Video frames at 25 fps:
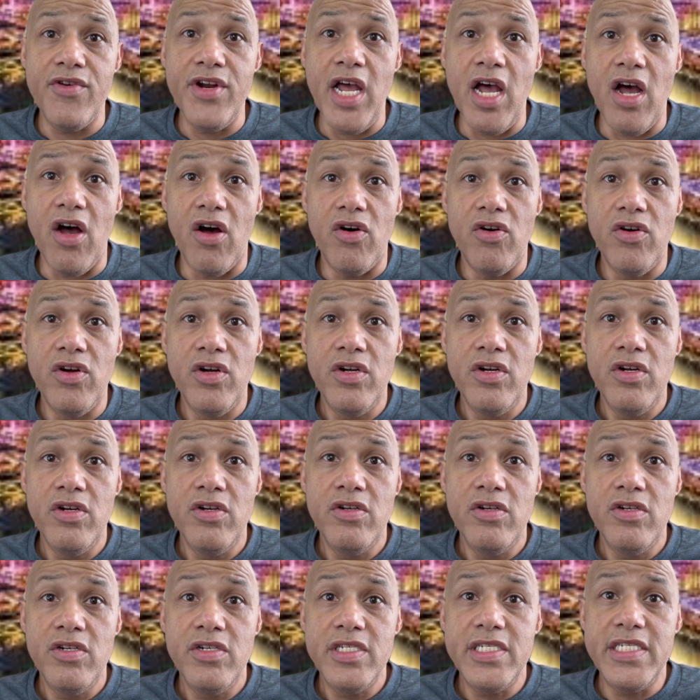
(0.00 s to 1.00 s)
know.
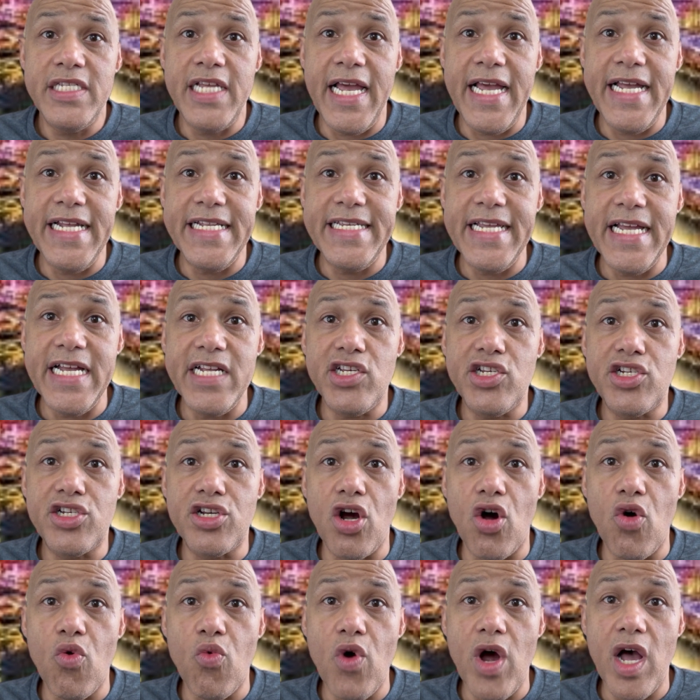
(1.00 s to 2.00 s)
They did
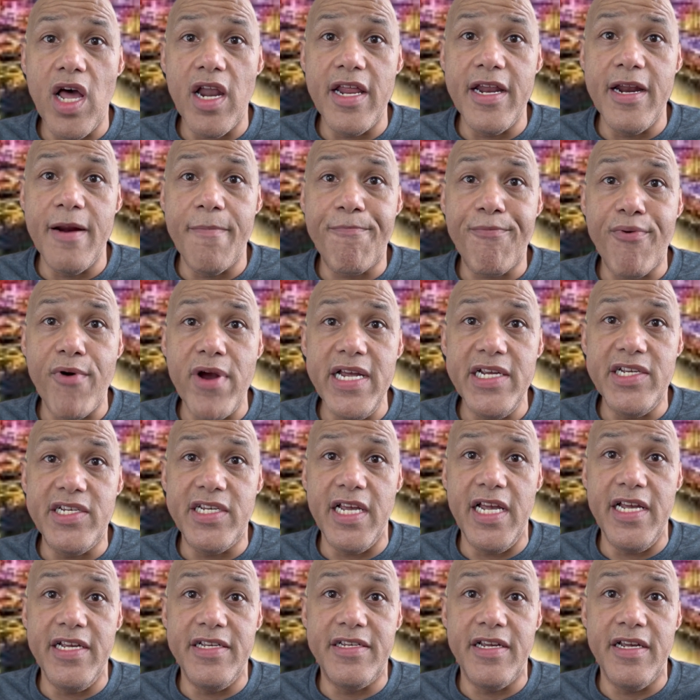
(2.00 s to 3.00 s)
so well in the
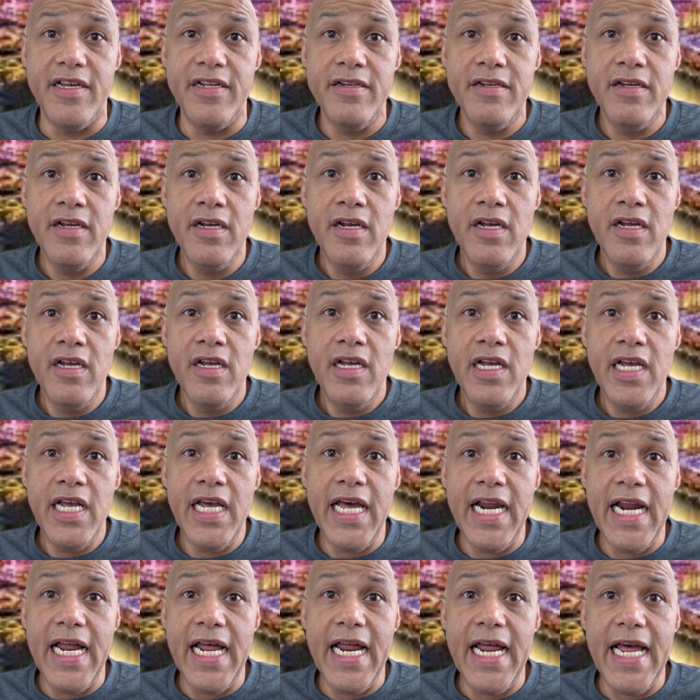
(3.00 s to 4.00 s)
preseason.
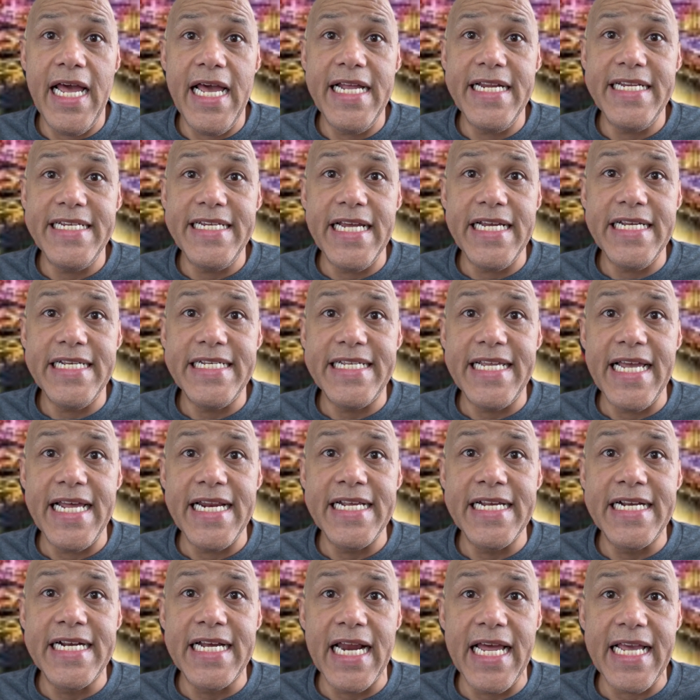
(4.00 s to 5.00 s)
And it just
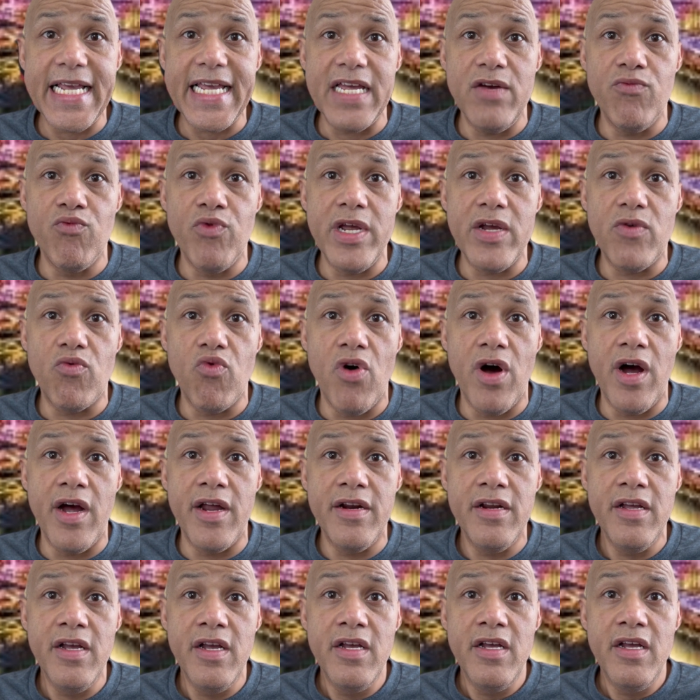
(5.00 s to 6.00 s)
didn't click in week
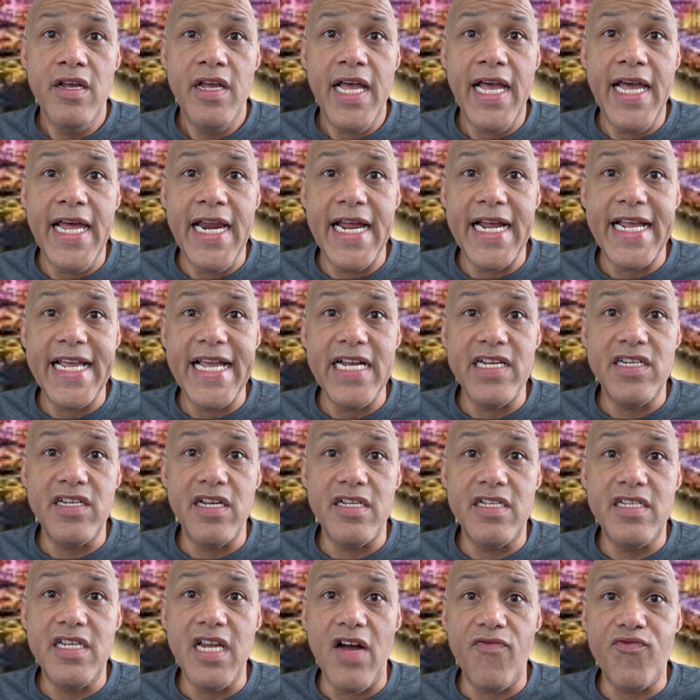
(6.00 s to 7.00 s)
one. And against
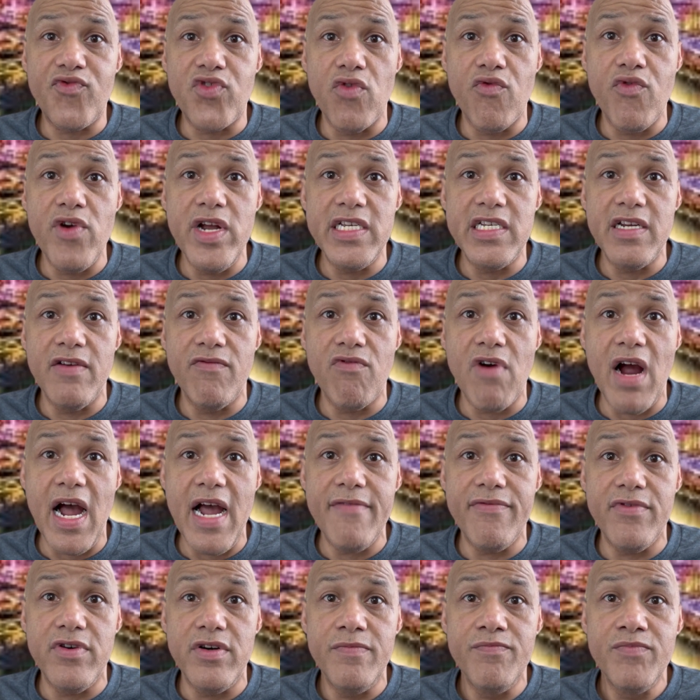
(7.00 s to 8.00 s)
a tough division
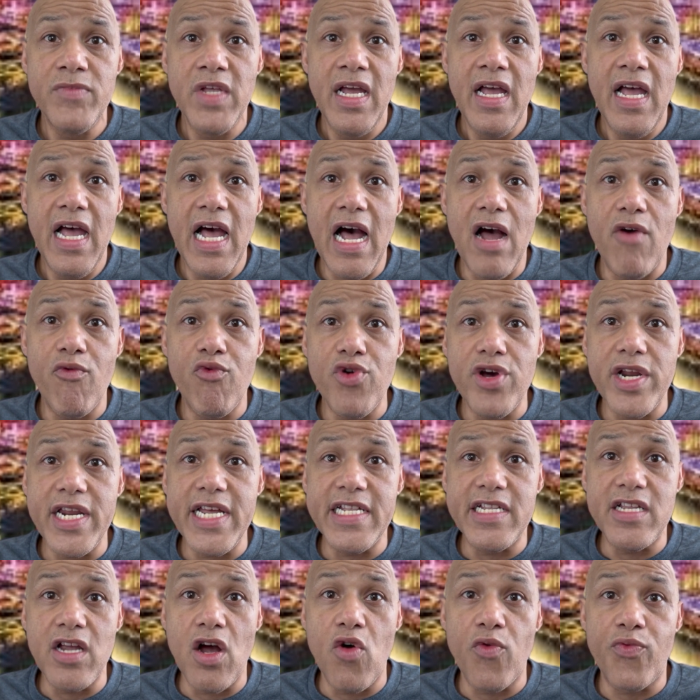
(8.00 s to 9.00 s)
rival, I
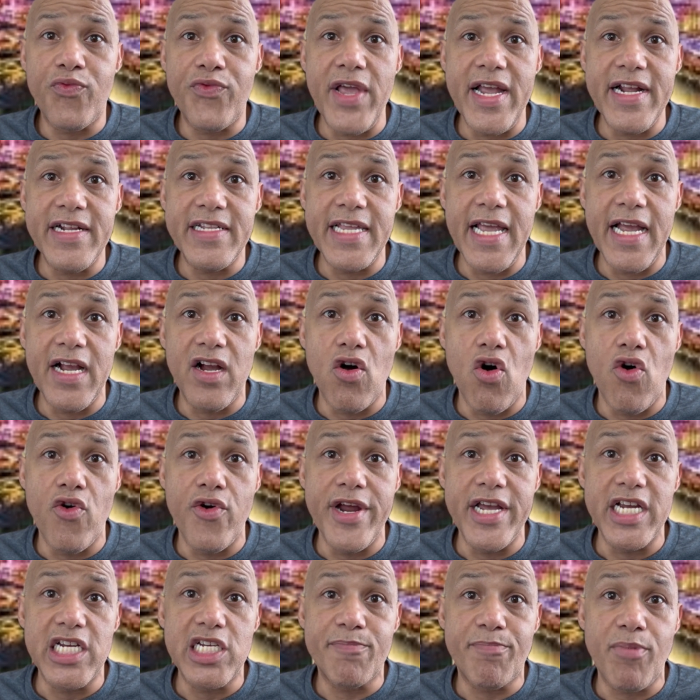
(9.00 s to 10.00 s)
really don't think they're going
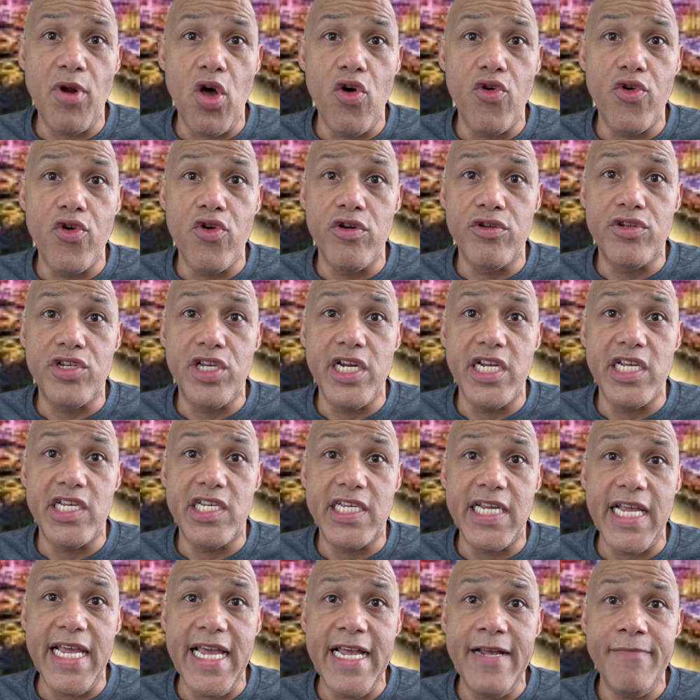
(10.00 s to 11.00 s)
to explode onto the
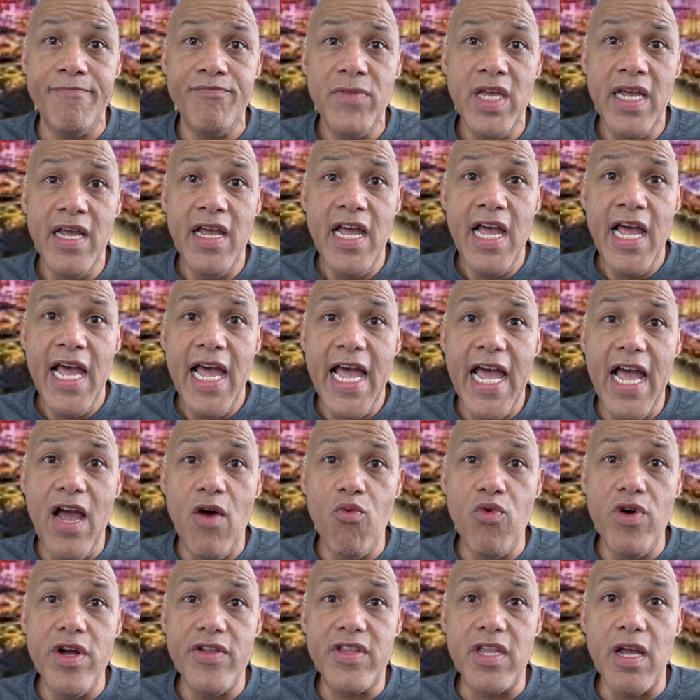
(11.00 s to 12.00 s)
scene.
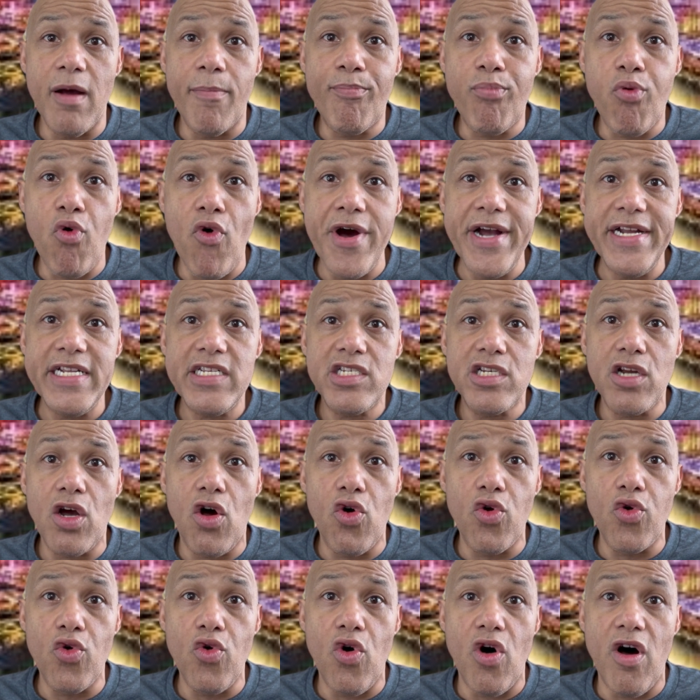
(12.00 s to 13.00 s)
And with a point
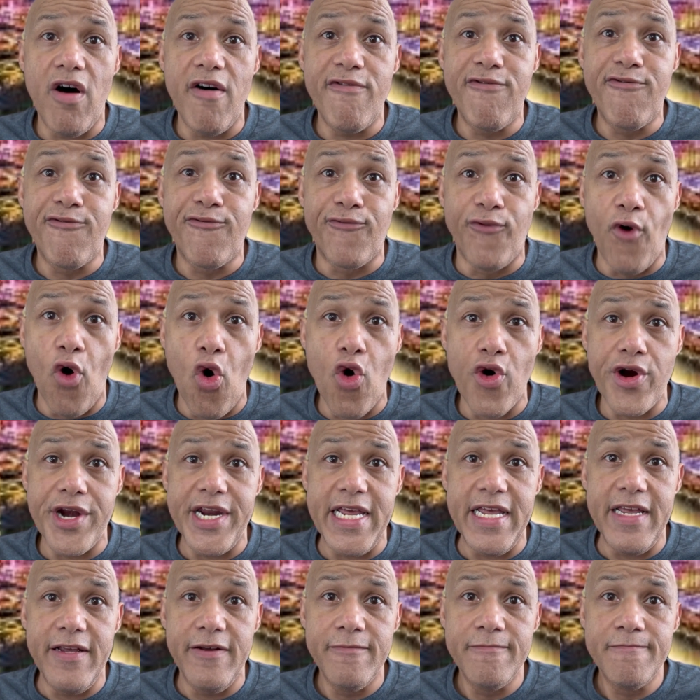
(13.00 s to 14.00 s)
total of
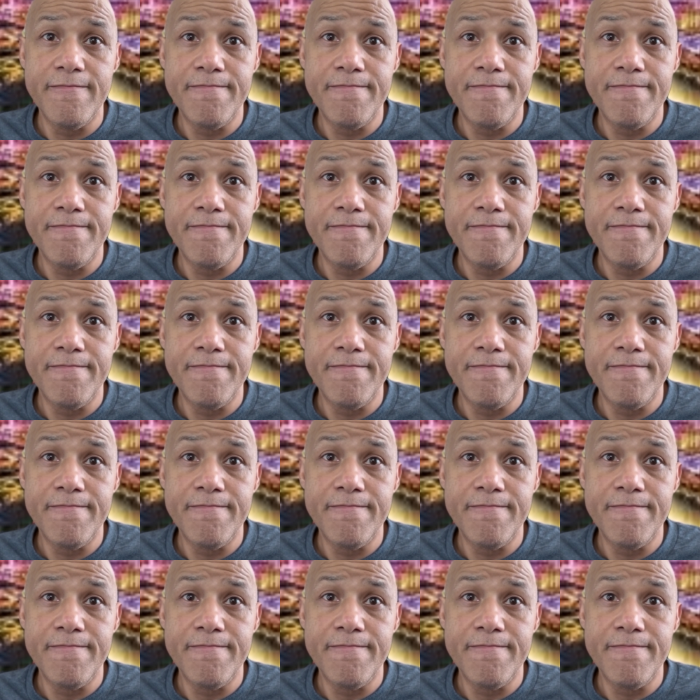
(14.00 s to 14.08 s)
40,